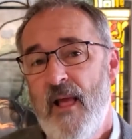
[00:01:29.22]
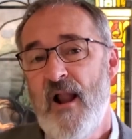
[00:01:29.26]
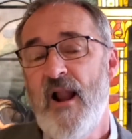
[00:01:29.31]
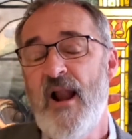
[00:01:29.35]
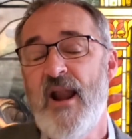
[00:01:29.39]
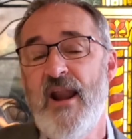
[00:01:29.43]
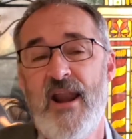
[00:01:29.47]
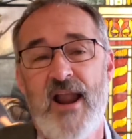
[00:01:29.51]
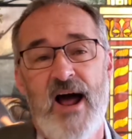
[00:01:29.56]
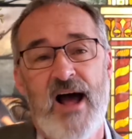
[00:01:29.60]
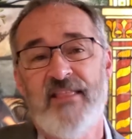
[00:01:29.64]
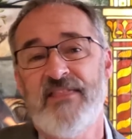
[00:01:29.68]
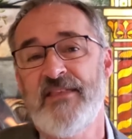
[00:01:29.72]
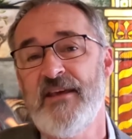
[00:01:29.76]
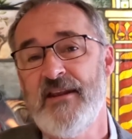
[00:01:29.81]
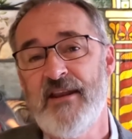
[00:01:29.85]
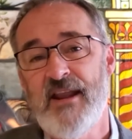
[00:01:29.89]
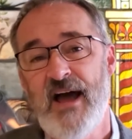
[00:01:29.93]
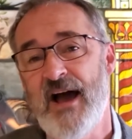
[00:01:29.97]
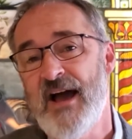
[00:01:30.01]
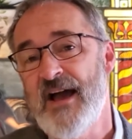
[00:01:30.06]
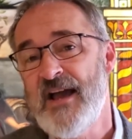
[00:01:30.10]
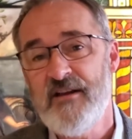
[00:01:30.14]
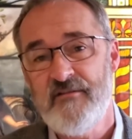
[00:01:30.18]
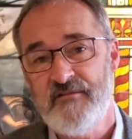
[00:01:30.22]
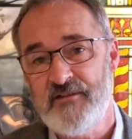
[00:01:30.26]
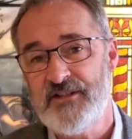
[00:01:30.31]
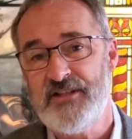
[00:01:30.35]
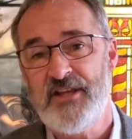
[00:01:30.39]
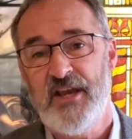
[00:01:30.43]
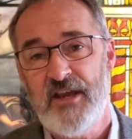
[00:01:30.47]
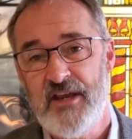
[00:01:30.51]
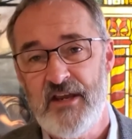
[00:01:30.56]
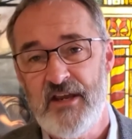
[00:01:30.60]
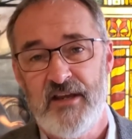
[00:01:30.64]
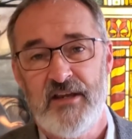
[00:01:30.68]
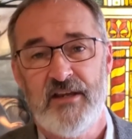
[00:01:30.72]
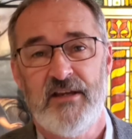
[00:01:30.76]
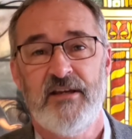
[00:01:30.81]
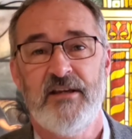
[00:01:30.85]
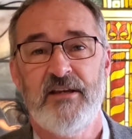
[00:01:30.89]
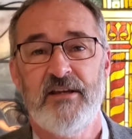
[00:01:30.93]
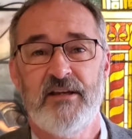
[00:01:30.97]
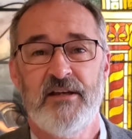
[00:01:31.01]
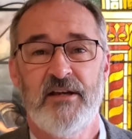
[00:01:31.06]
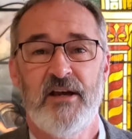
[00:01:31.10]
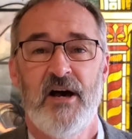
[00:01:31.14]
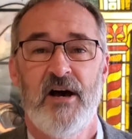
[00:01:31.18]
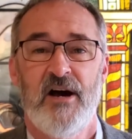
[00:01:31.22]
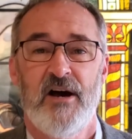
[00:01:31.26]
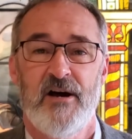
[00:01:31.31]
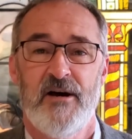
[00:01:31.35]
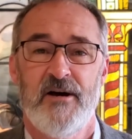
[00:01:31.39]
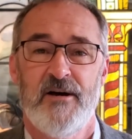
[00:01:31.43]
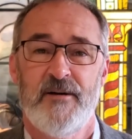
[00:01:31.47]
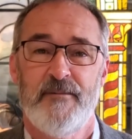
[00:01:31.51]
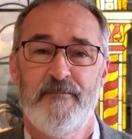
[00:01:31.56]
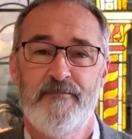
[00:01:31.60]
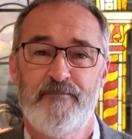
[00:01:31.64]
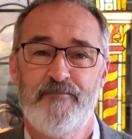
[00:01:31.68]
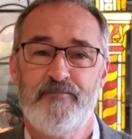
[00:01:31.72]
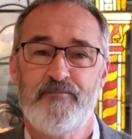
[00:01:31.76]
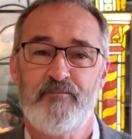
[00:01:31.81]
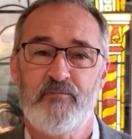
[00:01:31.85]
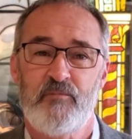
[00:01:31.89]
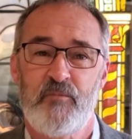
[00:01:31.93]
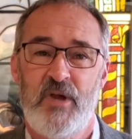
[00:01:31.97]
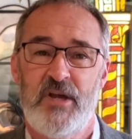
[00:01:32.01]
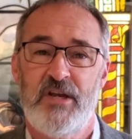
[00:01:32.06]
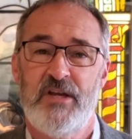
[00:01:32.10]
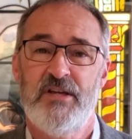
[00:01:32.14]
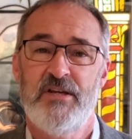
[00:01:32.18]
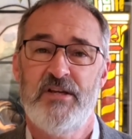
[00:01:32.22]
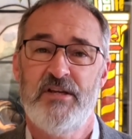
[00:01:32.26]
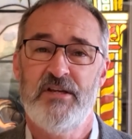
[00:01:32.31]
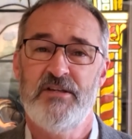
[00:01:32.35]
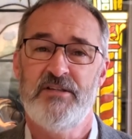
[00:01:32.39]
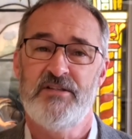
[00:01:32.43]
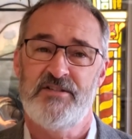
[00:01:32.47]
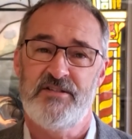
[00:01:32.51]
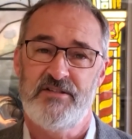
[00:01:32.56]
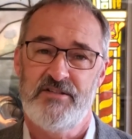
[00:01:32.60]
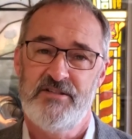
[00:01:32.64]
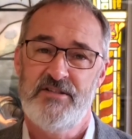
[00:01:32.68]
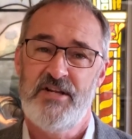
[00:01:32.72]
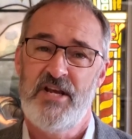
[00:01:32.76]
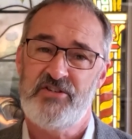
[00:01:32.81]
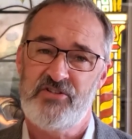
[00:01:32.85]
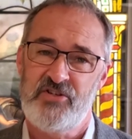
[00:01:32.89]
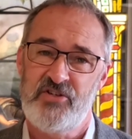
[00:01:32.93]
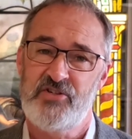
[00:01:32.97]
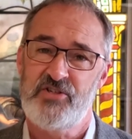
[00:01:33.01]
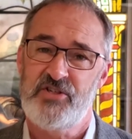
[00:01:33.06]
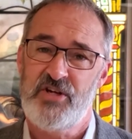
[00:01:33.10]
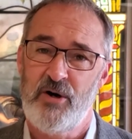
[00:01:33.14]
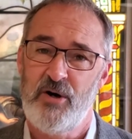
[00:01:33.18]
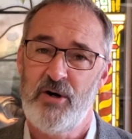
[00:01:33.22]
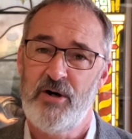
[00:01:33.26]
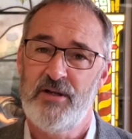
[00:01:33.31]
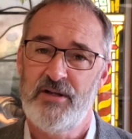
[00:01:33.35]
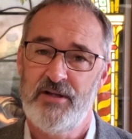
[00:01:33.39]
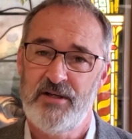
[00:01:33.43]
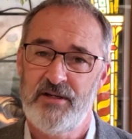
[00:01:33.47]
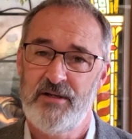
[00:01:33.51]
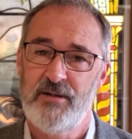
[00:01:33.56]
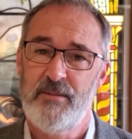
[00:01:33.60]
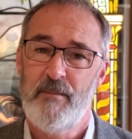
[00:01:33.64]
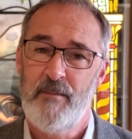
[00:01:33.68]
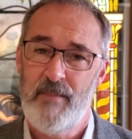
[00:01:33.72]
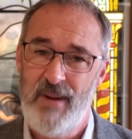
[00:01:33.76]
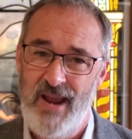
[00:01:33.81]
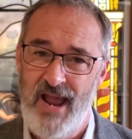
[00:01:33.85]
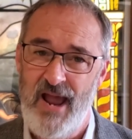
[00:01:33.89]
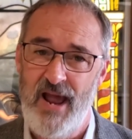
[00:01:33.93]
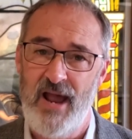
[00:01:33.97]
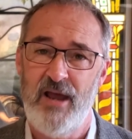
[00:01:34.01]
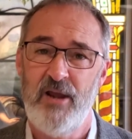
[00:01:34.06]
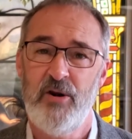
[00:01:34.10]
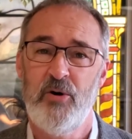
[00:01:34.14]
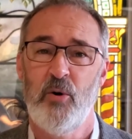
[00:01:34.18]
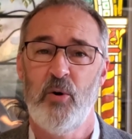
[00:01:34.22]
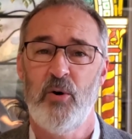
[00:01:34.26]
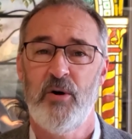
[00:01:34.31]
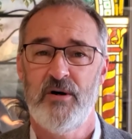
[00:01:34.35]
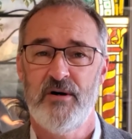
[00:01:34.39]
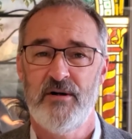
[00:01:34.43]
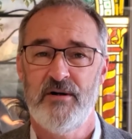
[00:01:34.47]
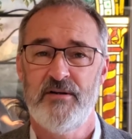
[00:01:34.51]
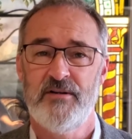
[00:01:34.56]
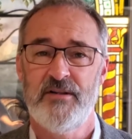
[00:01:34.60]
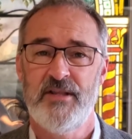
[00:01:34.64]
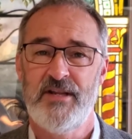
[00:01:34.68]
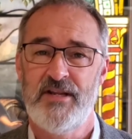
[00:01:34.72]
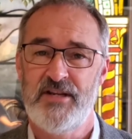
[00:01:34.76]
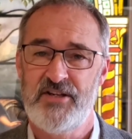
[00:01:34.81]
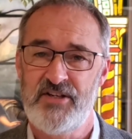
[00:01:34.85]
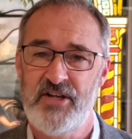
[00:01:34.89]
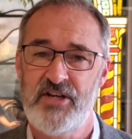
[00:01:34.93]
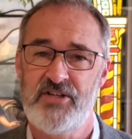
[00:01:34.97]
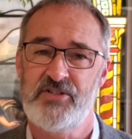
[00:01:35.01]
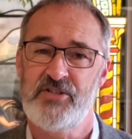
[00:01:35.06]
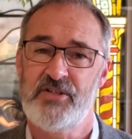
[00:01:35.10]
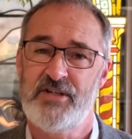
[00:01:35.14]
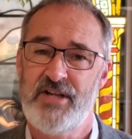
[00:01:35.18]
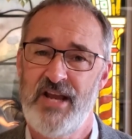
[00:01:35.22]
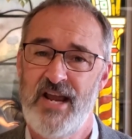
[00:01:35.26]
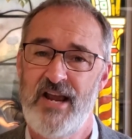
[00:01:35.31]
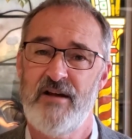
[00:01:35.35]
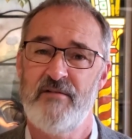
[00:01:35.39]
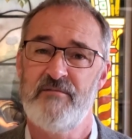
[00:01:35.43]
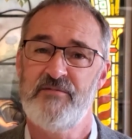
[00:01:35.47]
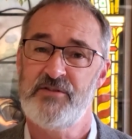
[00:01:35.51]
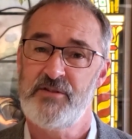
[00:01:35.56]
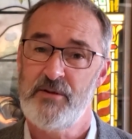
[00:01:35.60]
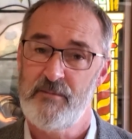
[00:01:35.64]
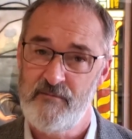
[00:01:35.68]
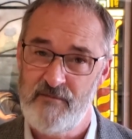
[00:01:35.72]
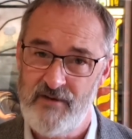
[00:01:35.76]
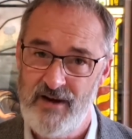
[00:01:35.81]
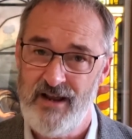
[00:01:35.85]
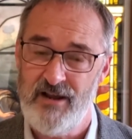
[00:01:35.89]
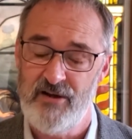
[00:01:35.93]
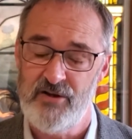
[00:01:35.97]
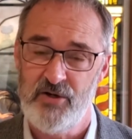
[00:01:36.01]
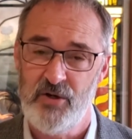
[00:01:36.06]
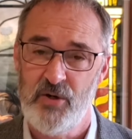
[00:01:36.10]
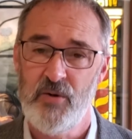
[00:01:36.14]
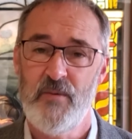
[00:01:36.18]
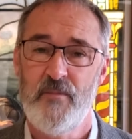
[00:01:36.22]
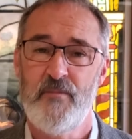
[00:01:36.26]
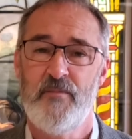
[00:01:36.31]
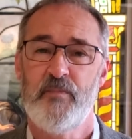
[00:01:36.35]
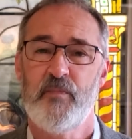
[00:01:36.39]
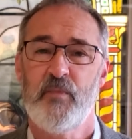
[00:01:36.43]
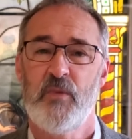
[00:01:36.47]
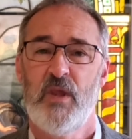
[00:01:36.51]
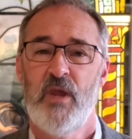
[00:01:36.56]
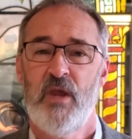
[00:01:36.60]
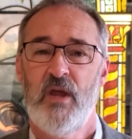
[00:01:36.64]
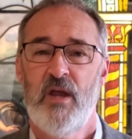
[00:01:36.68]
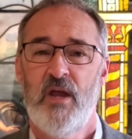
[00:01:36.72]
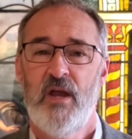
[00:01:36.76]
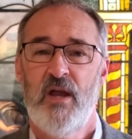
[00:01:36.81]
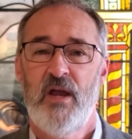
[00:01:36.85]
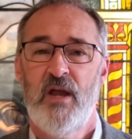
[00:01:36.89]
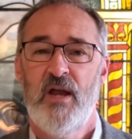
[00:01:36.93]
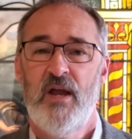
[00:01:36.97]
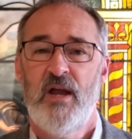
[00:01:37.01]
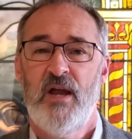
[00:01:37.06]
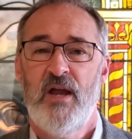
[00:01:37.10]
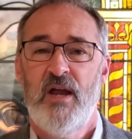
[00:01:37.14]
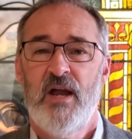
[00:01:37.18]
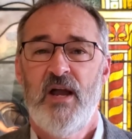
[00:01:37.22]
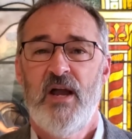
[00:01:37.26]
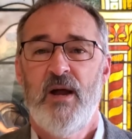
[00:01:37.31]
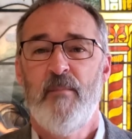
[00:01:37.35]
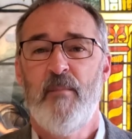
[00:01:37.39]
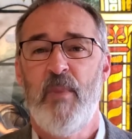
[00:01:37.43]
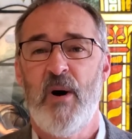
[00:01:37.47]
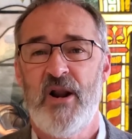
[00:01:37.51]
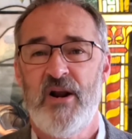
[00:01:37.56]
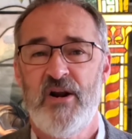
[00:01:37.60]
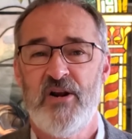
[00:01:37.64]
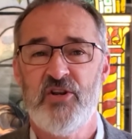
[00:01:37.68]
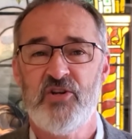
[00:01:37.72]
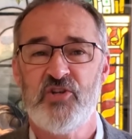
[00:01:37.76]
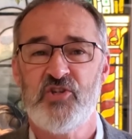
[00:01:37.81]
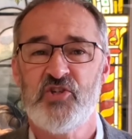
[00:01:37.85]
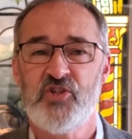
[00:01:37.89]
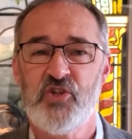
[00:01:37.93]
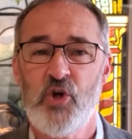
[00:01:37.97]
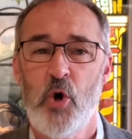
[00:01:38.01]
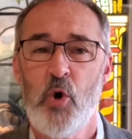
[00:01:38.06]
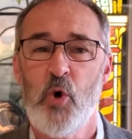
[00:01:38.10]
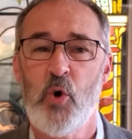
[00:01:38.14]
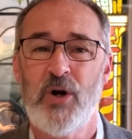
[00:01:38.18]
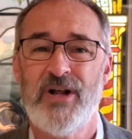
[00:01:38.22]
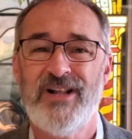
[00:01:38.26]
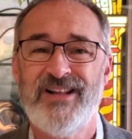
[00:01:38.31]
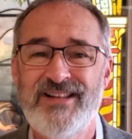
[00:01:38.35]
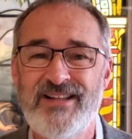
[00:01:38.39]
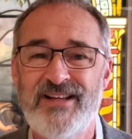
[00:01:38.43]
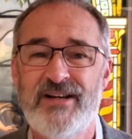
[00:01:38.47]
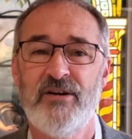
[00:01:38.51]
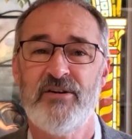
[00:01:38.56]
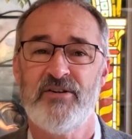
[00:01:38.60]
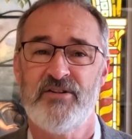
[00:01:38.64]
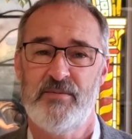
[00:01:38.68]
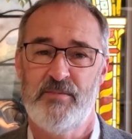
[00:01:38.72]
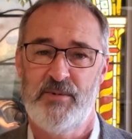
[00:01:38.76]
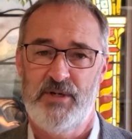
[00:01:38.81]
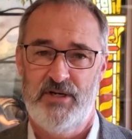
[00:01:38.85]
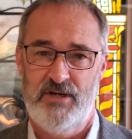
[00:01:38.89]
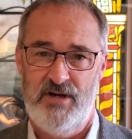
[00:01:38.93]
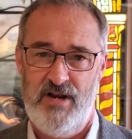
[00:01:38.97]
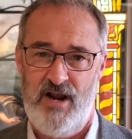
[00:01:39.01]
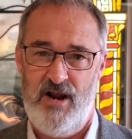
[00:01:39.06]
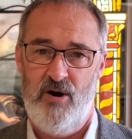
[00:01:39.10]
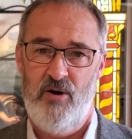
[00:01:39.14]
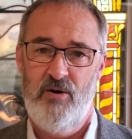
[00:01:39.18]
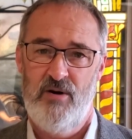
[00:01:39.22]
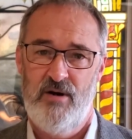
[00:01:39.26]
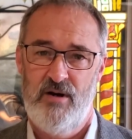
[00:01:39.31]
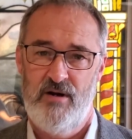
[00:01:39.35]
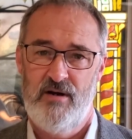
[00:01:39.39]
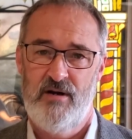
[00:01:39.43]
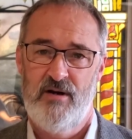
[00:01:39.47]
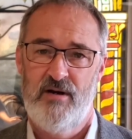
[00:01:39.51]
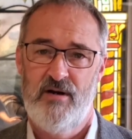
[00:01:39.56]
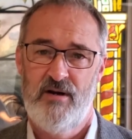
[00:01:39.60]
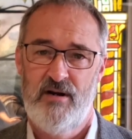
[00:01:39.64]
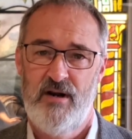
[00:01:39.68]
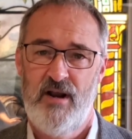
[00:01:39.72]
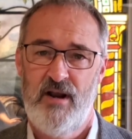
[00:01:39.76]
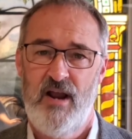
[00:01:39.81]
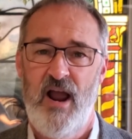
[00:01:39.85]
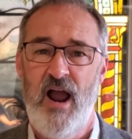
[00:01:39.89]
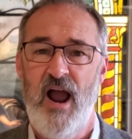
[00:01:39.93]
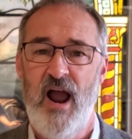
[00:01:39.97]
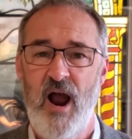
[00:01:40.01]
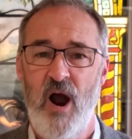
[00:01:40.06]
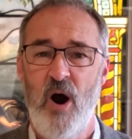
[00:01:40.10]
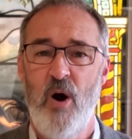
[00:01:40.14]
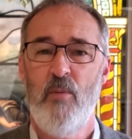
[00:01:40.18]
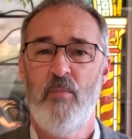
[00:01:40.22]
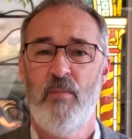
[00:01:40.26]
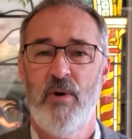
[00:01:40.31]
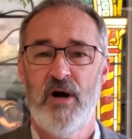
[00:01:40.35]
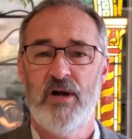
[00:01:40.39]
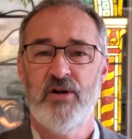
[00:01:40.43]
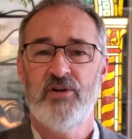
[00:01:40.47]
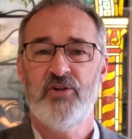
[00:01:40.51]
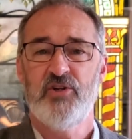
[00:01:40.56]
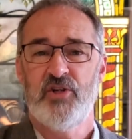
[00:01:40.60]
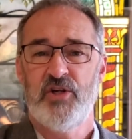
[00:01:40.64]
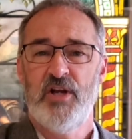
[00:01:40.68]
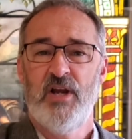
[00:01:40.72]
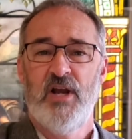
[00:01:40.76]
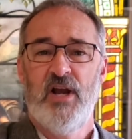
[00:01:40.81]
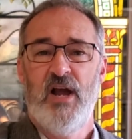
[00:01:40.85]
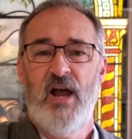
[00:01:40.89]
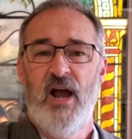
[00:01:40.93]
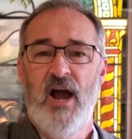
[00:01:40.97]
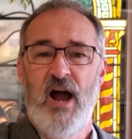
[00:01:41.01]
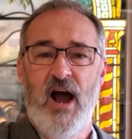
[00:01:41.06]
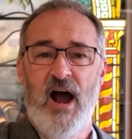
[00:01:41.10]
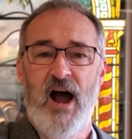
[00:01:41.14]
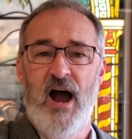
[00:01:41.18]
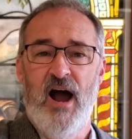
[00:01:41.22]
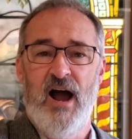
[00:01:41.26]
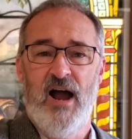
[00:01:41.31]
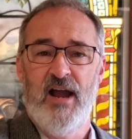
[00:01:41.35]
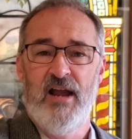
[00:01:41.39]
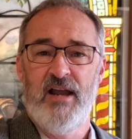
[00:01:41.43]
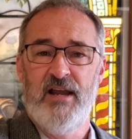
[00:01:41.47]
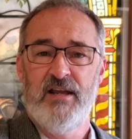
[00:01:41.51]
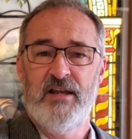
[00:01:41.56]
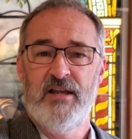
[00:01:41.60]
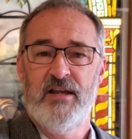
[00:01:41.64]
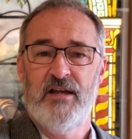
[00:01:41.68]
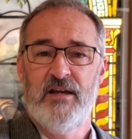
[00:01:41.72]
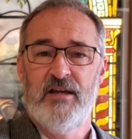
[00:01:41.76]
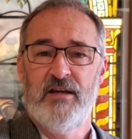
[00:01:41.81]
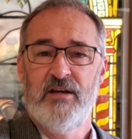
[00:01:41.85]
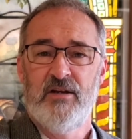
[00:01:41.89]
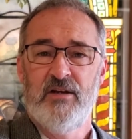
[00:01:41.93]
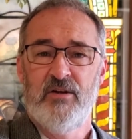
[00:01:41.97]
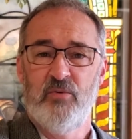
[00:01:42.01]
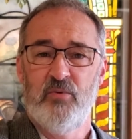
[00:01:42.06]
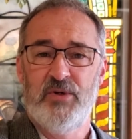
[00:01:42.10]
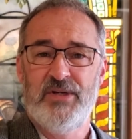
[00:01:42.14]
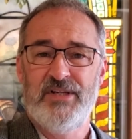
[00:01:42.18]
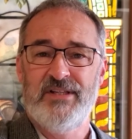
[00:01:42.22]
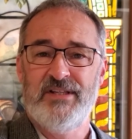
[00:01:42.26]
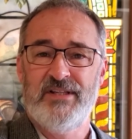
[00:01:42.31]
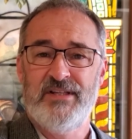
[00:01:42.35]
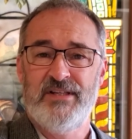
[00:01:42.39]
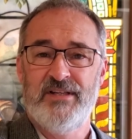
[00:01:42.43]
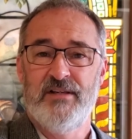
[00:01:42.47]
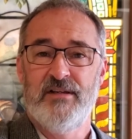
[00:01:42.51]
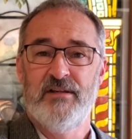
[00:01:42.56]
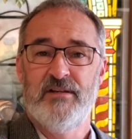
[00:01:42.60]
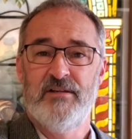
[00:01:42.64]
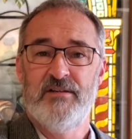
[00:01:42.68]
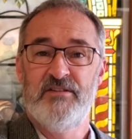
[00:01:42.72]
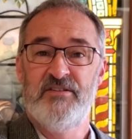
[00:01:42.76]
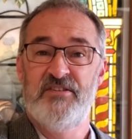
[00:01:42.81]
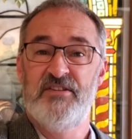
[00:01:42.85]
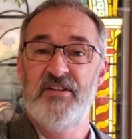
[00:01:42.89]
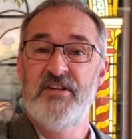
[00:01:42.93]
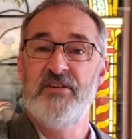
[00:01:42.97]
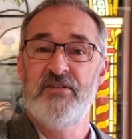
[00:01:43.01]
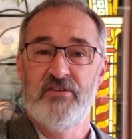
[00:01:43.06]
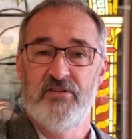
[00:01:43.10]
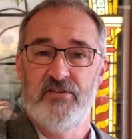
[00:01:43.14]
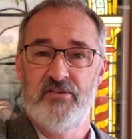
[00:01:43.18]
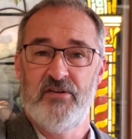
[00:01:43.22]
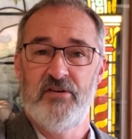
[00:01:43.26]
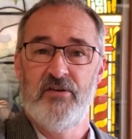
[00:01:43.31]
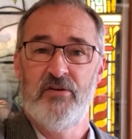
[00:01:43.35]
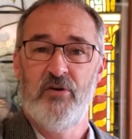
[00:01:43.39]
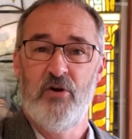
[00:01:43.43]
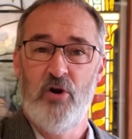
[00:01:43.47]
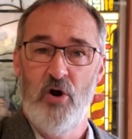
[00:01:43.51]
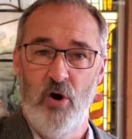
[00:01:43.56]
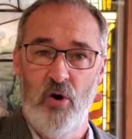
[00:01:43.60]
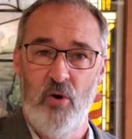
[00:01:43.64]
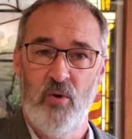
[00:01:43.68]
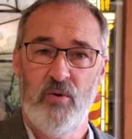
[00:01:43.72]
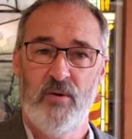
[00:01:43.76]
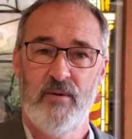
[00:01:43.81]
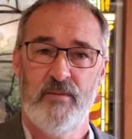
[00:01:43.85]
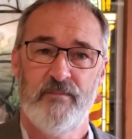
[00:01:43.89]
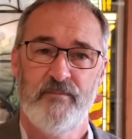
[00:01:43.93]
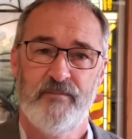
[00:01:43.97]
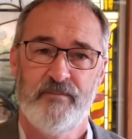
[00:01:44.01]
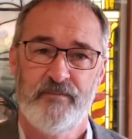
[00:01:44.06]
Not that naivete uh, is necessarily bad or that it doesn't have some value, but it is so clear to me now how much I really didn't know